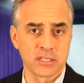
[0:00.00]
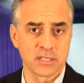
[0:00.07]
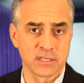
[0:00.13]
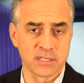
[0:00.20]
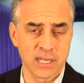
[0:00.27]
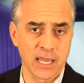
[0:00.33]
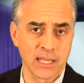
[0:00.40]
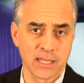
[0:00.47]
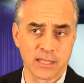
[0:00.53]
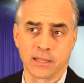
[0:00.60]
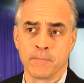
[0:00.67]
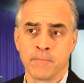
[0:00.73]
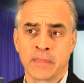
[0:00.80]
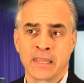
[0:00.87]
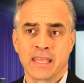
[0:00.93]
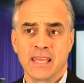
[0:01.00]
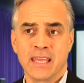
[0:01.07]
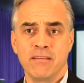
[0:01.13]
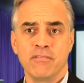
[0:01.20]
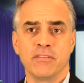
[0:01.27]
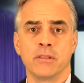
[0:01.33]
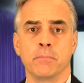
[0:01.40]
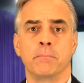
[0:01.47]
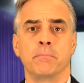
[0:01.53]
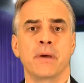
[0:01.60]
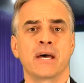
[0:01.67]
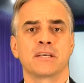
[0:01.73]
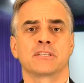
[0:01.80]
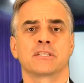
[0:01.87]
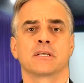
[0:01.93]
as to say that even the
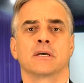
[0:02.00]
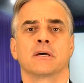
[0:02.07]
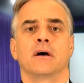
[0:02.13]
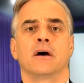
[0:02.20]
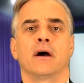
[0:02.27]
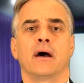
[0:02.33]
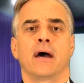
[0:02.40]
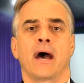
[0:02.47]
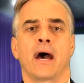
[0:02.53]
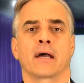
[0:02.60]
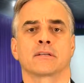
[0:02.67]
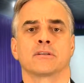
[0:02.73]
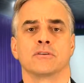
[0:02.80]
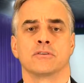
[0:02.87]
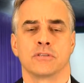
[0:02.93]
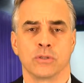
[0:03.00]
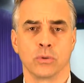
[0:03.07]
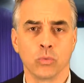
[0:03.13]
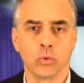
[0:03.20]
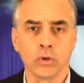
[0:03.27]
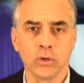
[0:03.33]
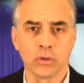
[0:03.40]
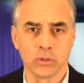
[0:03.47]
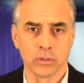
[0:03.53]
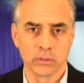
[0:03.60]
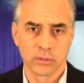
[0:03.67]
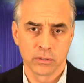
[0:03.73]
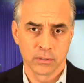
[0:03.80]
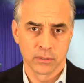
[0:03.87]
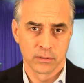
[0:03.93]
best actors in the
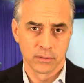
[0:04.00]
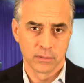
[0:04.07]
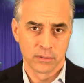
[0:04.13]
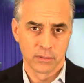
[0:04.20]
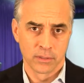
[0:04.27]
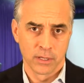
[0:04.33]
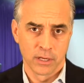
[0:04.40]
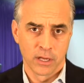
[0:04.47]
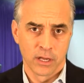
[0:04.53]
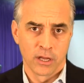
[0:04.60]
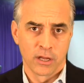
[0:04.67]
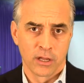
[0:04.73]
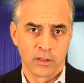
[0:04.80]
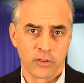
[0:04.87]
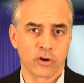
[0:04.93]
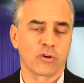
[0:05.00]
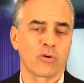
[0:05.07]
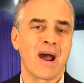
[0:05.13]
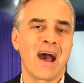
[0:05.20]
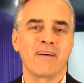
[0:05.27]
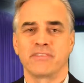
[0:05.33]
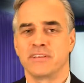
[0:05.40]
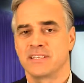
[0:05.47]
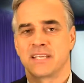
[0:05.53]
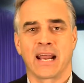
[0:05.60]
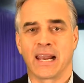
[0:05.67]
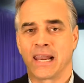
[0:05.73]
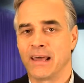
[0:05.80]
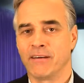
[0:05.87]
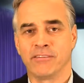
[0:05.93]
world, their craft is at
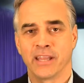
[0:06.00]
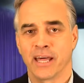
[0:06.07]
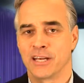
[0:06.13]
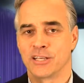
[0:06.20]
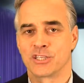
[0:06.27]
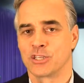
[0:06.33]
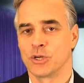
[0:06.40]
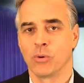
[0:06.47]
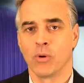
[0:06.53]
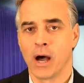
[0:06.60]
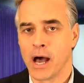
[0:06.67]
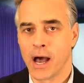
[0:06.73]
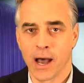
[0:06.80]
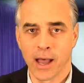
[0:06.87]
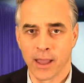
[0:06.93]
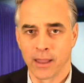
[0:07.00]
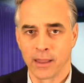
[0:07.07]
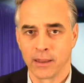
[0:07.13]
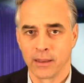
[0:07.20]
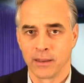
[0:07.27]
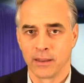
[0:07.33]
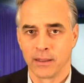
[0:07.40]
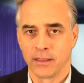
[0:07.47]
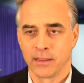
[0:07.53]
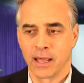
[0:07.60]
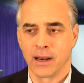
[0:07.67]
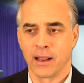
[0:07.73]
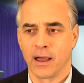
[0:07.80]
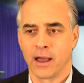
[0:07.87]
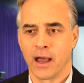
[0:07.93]
a level that is so high
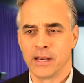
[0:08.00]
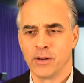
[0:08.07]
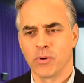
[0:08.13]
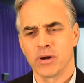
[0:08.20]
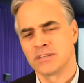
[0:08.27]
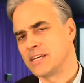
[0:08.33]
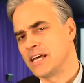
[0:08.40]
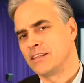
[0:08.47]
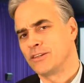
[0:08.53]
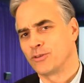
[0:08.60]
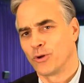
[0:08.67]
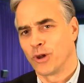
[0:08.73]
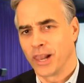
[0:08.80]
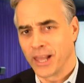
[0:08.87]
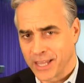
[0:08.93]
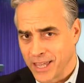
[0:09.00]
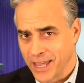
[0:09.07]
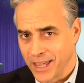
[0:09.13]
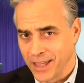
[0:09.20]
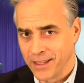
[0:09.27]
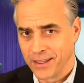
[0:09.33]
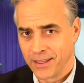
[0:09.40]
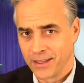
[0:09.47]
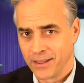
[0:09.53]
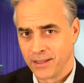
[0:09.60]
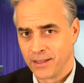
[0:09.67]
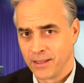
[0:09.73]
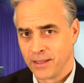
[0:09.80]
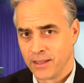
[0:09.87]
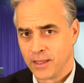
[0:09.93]
that I don't want to say that they're lucky.
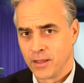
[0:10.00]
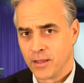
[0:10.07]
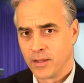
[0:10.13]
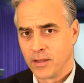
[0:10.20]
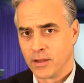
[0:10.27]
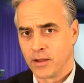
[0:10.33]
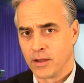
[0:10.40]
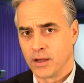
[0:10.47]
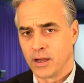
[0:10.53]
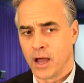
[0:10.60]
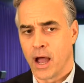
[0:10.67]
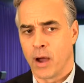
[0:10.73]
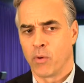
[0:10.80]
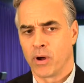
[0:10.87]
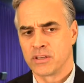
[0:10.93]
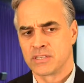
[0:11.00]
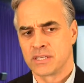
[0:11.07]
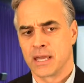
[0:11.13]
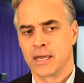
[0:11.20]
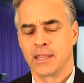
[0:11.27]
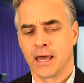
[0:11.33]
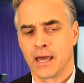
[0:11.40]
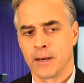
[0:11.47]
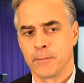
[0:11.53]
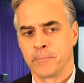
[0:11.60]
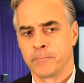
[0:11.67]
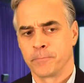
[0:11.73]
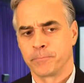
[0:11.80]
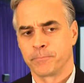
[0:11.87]
I want to say that